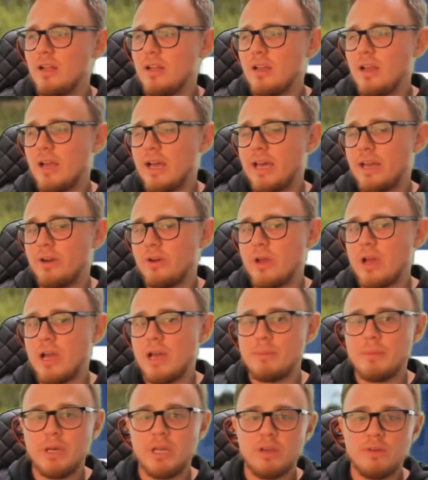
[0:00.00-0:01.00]
I don't know
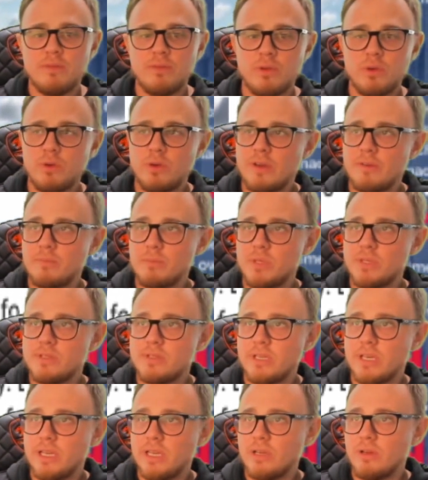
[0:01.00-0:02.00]
how many of you have been
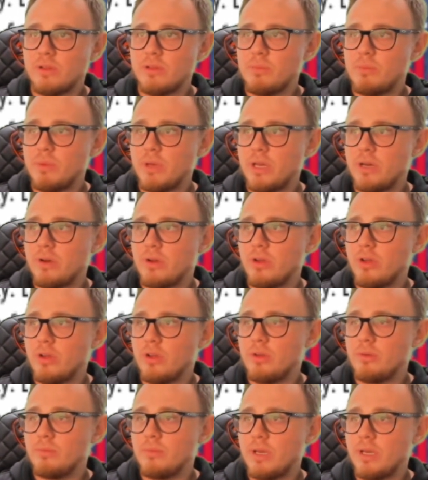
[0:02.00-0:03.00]
sitting on the bed at
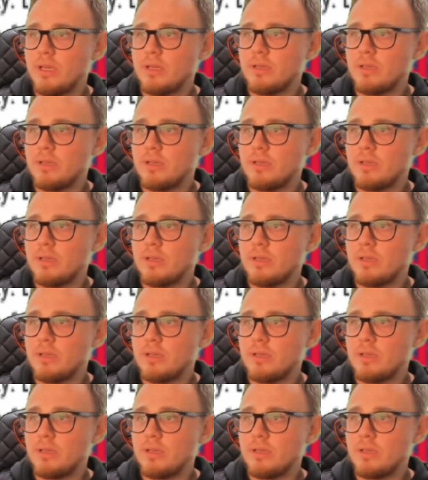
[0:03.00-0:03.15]
home and